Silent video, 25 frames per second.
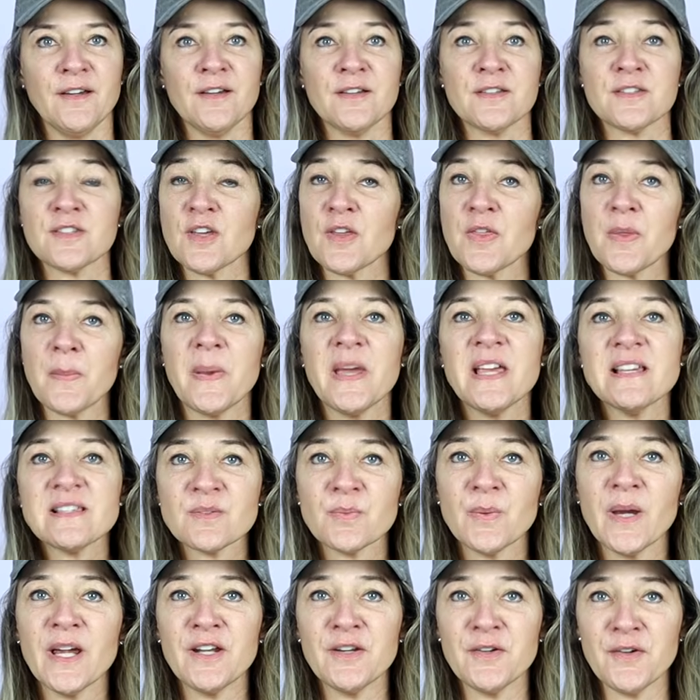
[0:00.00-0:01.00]
So the
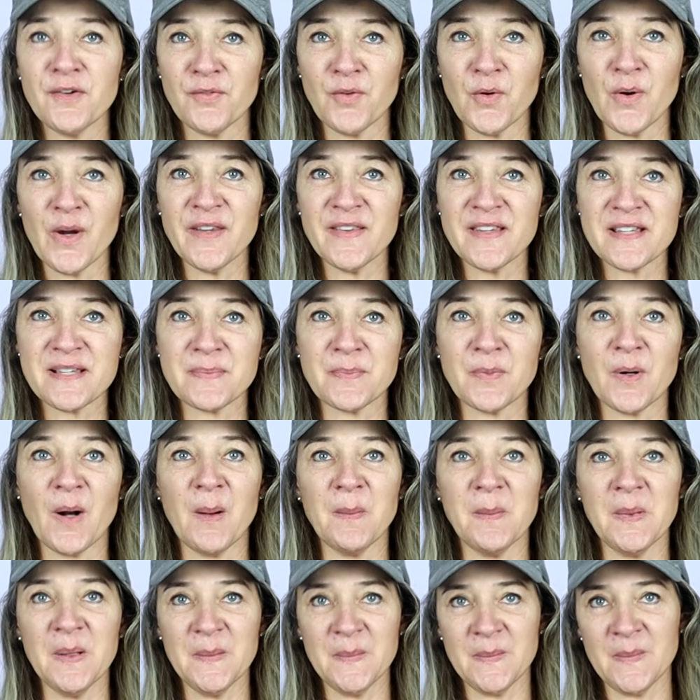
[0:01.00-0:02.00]
best way to avoid this
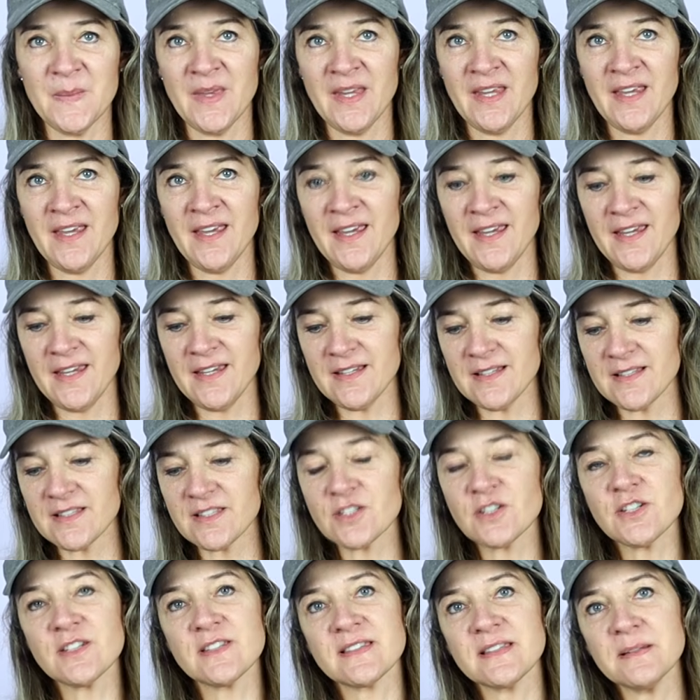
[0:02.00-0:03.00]
problem
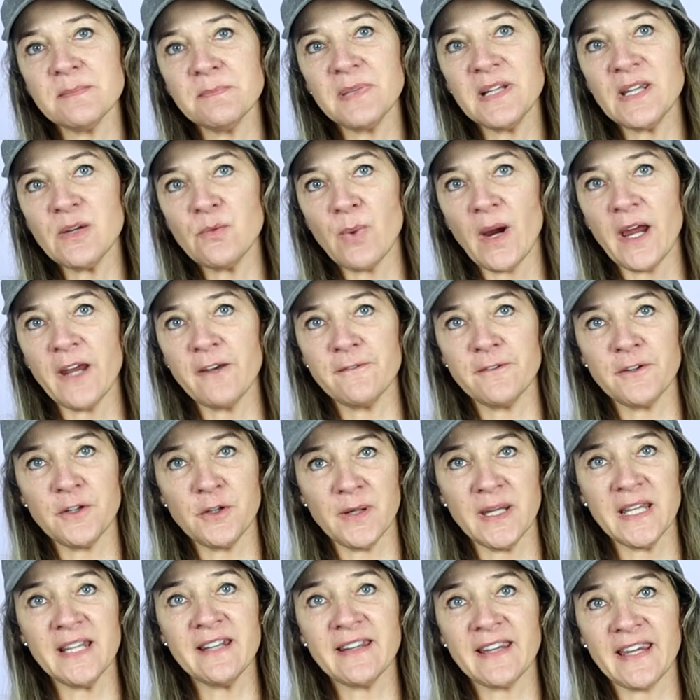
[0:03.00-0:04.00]
is to simply wait for
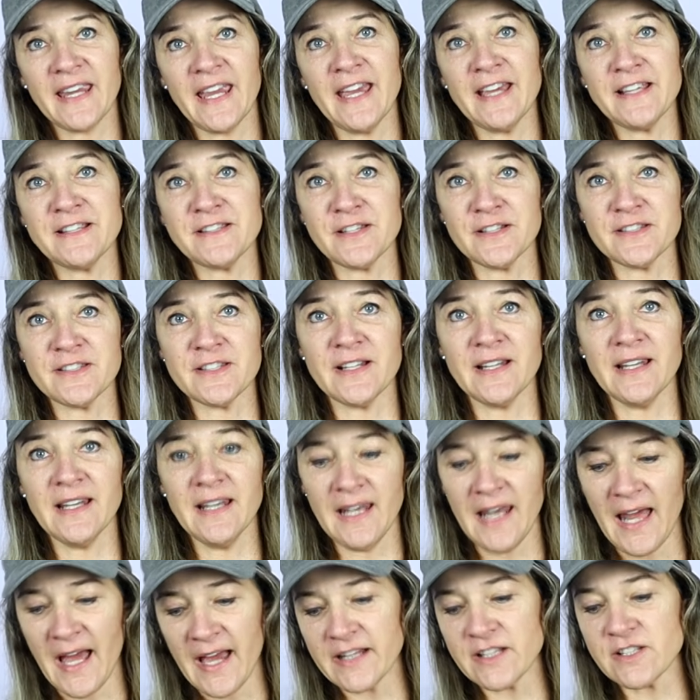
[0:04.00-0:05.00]
your indicated
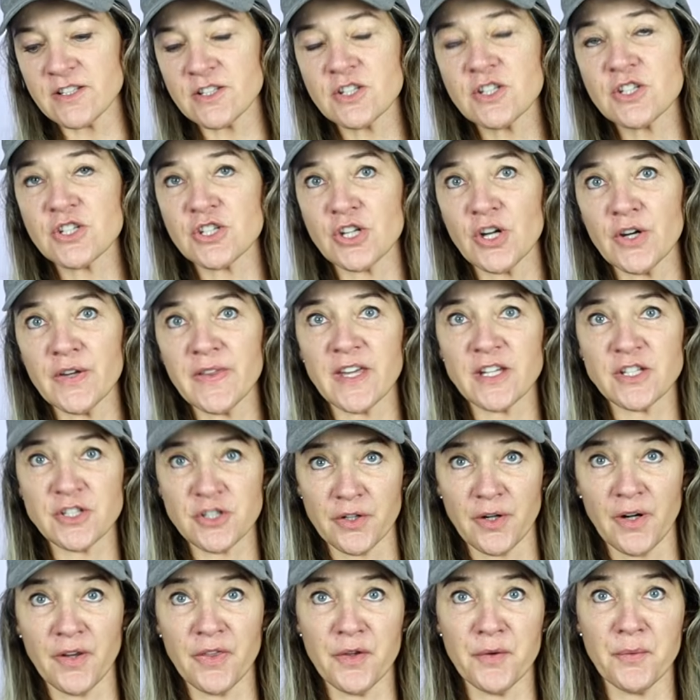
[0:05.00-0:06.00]
light to show that
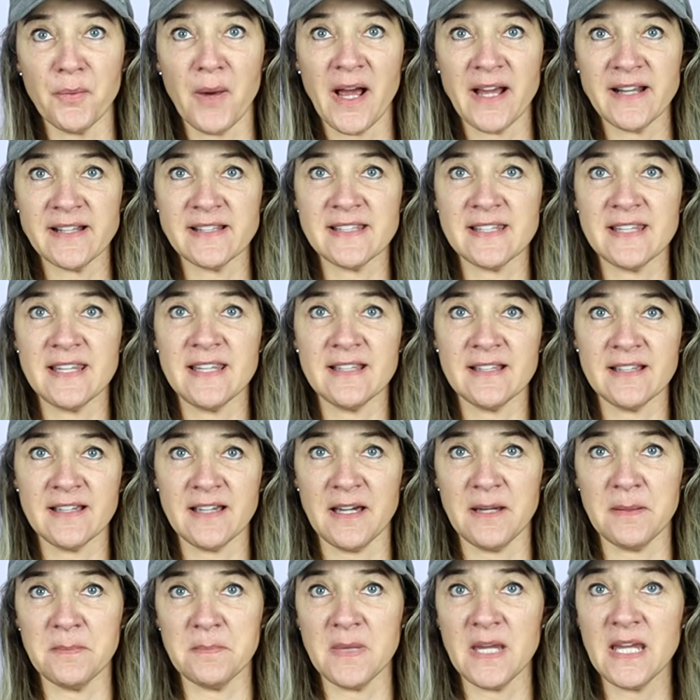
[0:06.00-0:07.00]
you're on the right
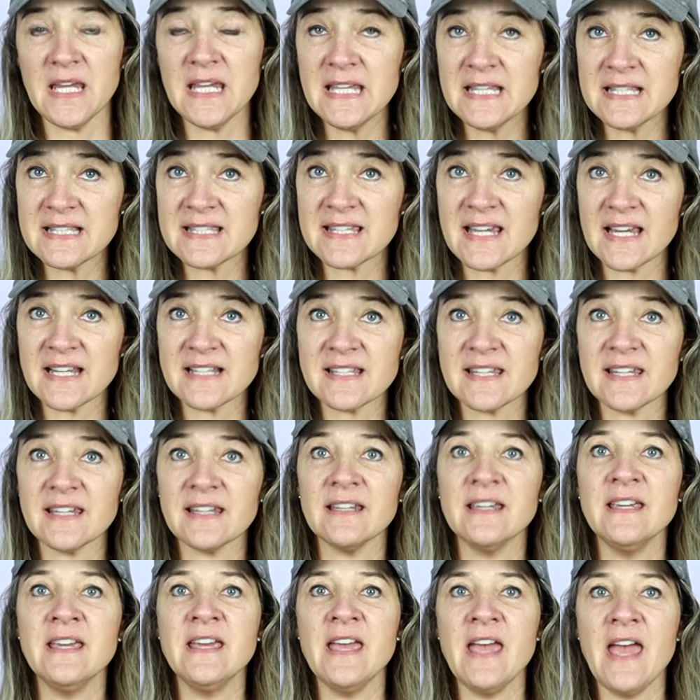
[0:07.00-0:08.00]
heat
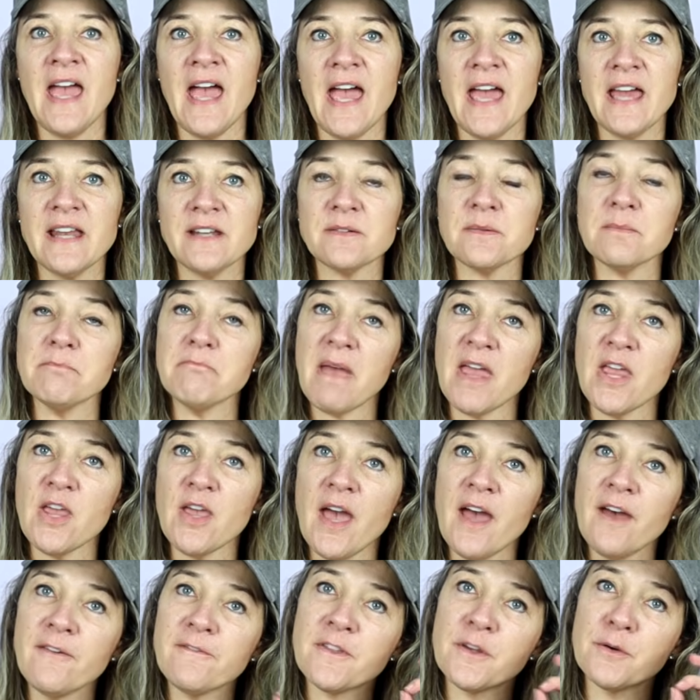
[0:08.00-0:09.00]
setting and
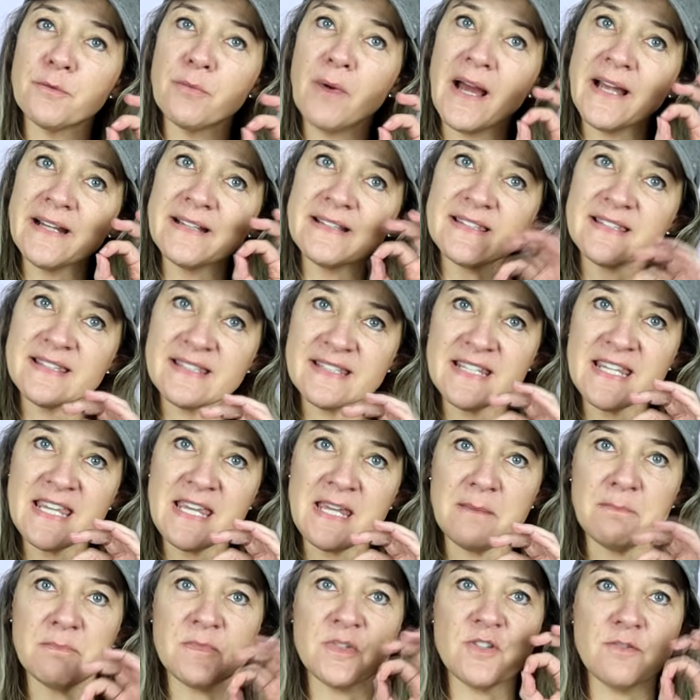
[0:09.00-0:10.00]
you have the right
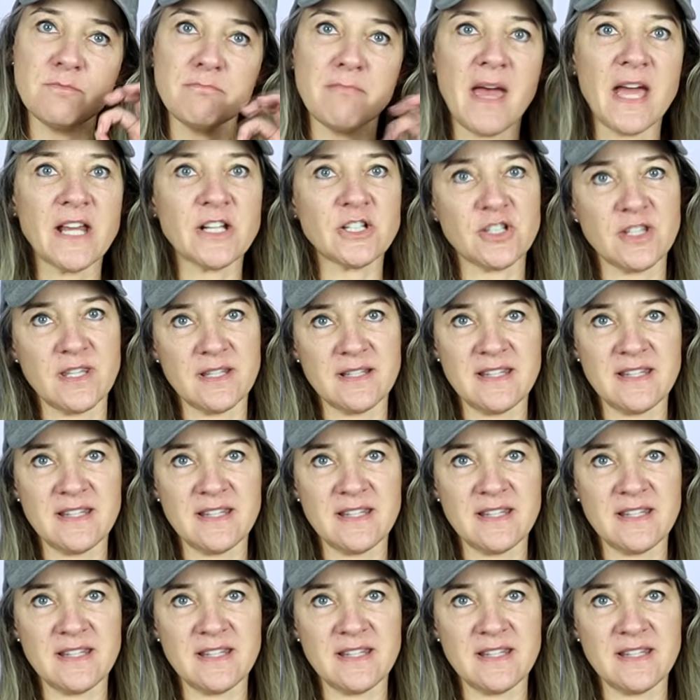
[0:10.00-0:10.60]
steam to match the